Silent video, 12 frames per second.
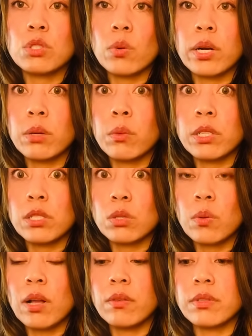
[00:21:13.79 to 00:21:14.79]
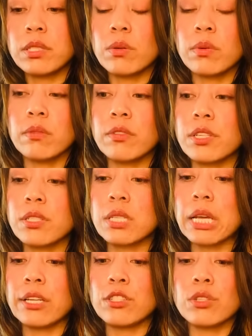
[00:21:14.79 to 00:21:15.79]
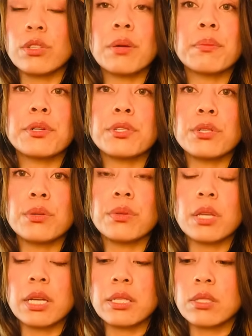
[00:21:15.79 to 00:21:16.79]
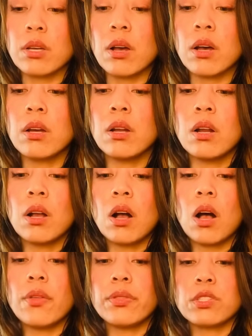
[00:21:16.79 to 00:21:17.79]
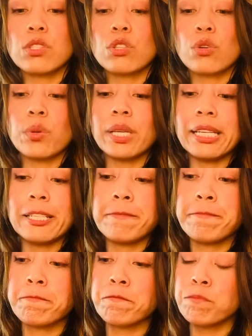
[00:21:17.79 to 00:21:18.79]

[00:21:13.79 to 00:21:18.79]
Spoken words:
2112 is a reversed angel number two that I saw on the screen.